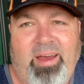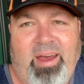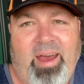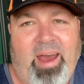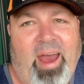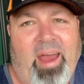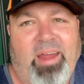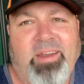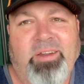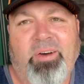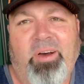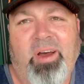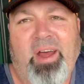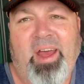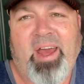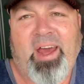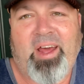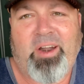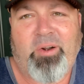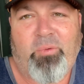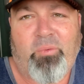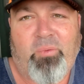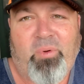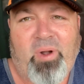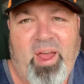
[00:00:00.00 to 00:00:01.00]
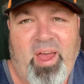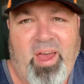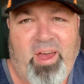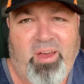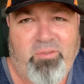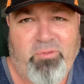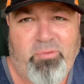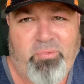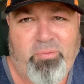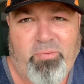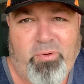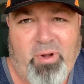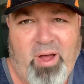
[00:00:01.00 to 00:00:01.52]
I know I had a rant
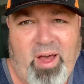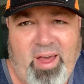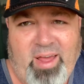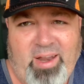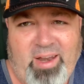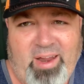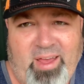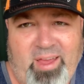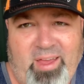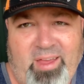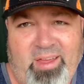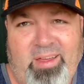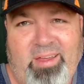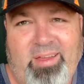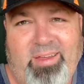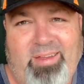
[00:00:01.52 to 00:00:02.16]
Friday.